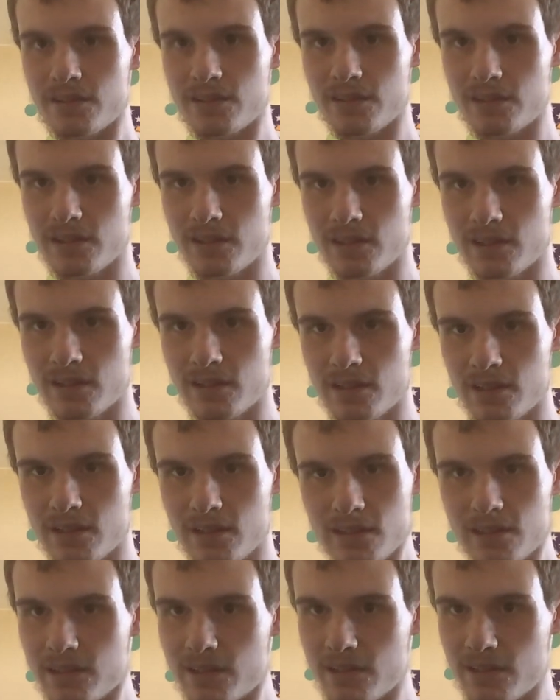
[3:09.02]

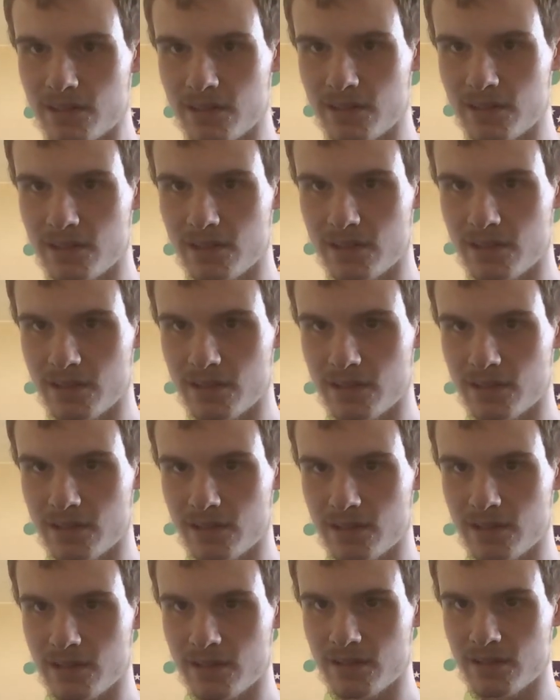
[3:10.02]

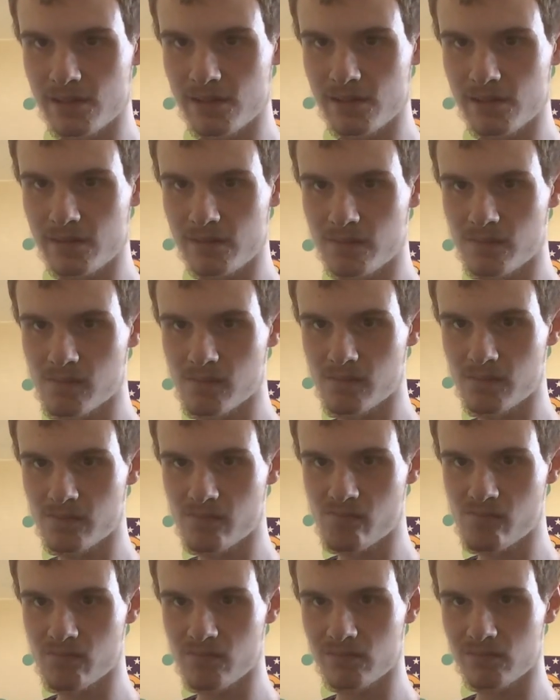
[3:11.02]

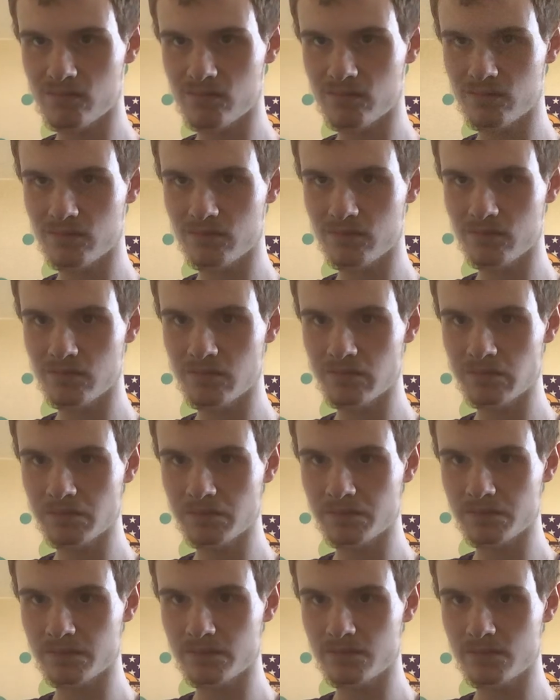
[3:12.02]

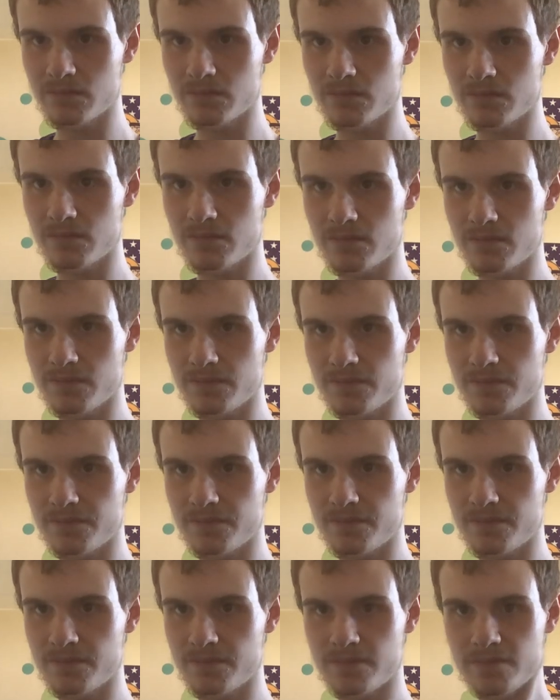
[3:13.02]

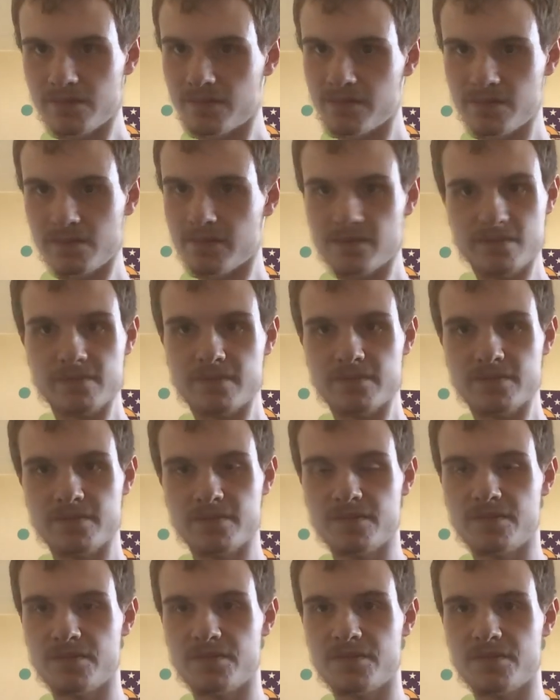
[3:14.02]

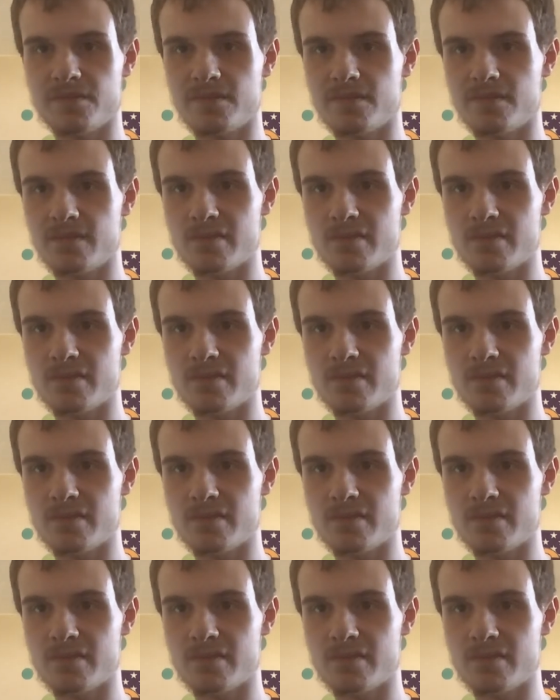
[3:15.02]
(silence)